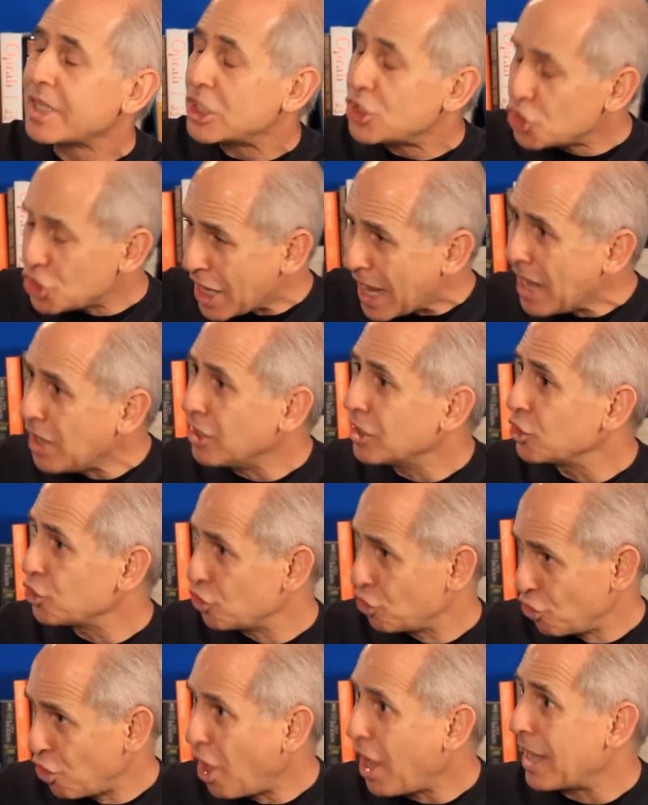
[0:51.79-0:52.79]

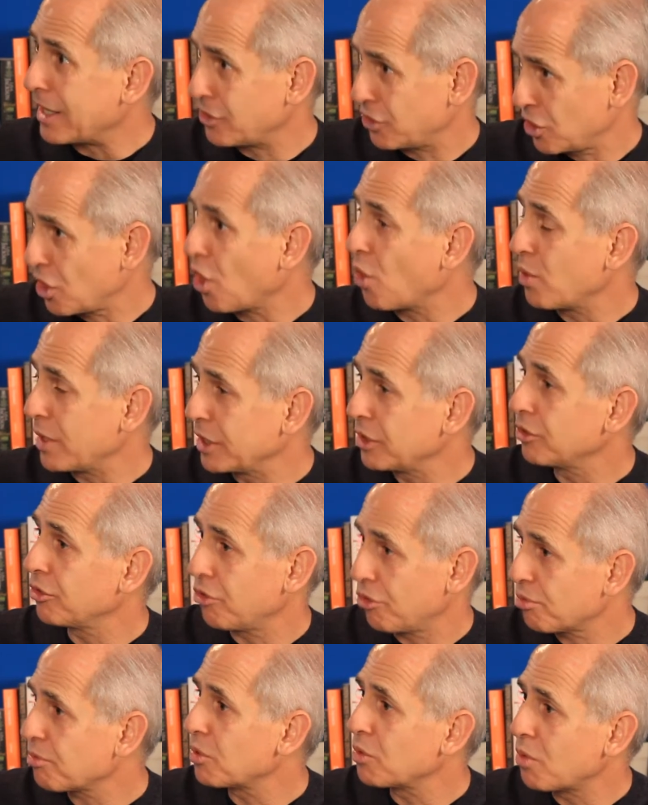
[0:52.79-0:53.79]
challenged thoughts going
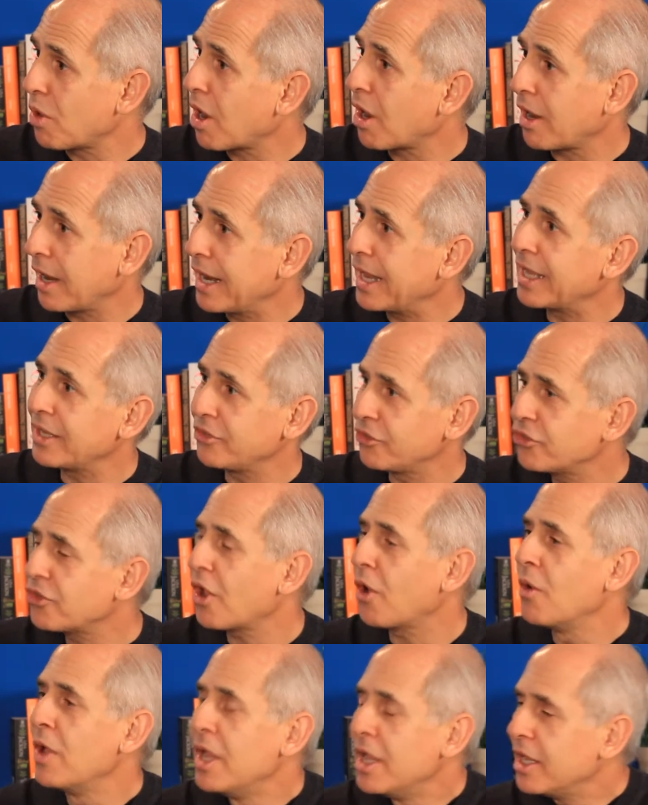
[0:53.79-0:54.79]
through our head.
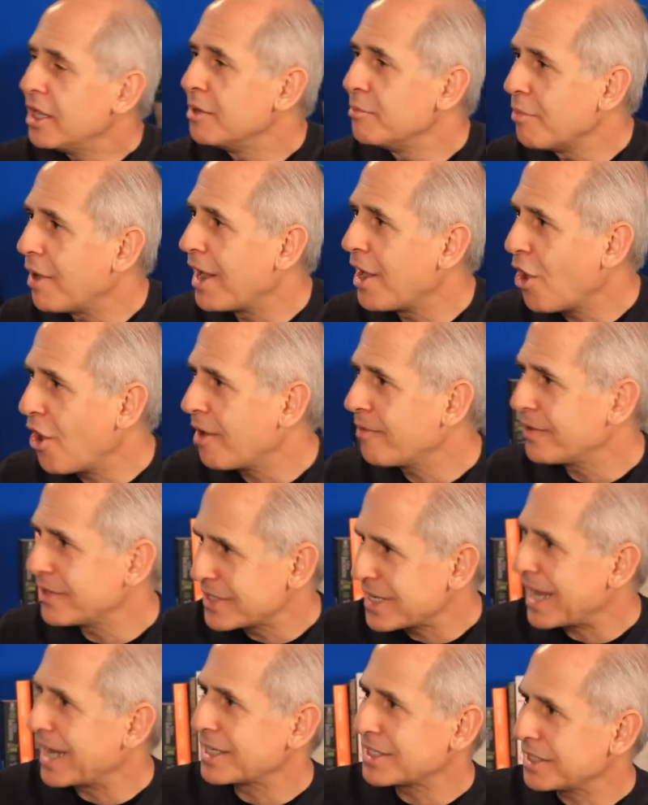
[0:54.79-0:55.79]
So in my
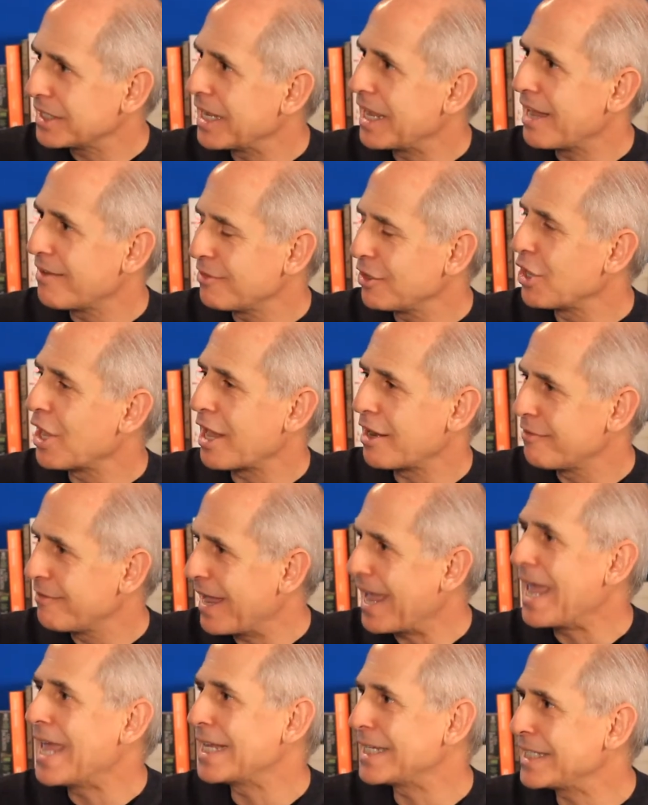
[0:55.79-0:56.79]
office, I actually have a lot of
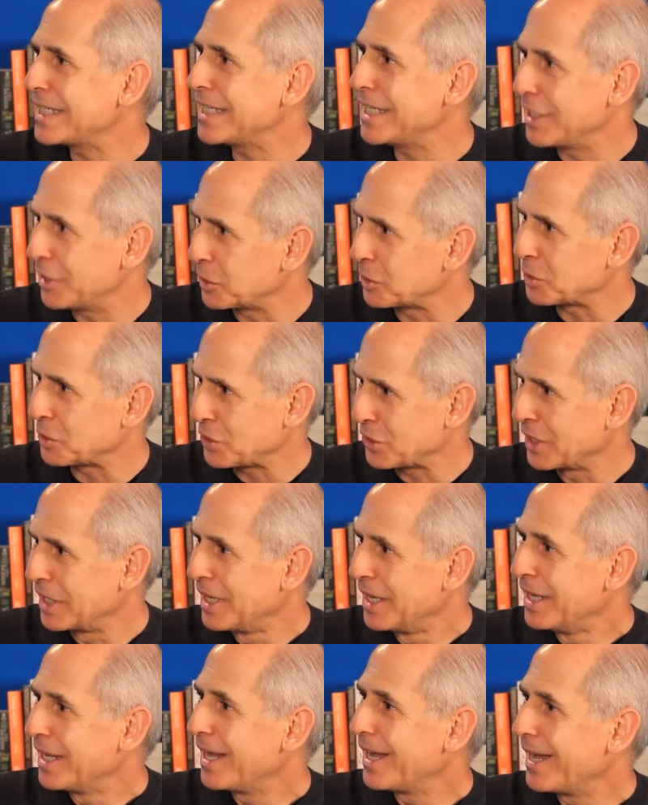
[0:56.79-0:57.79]
anteaters.
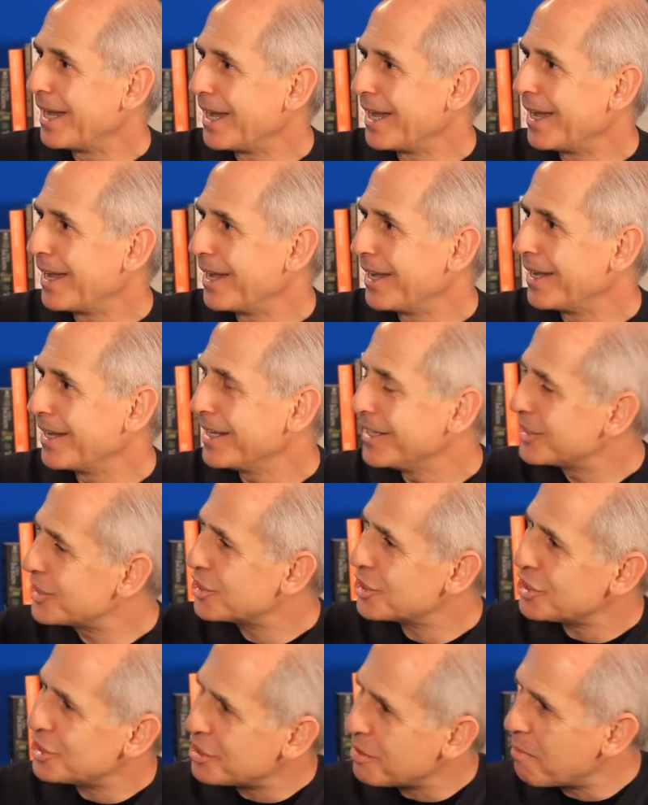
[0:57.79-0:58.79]
It's
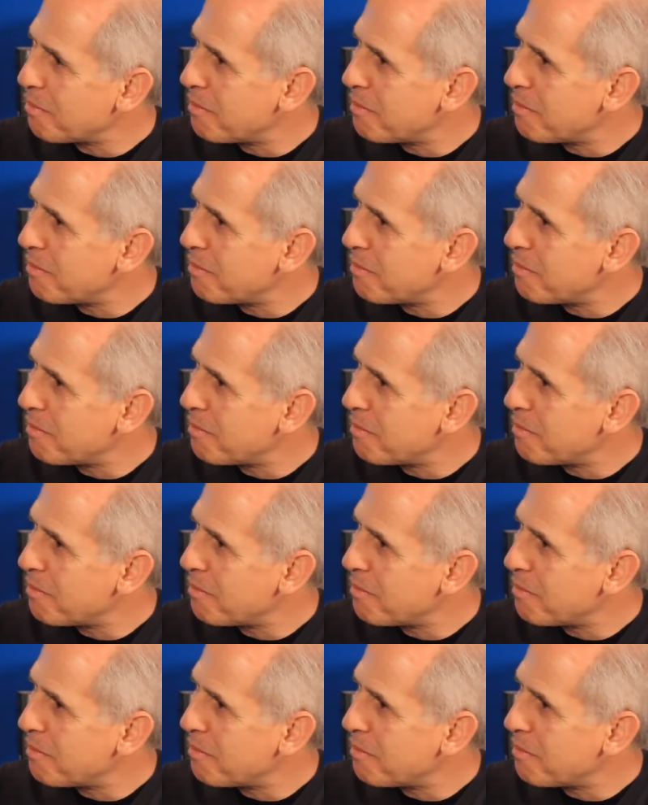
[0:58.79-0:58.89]
just a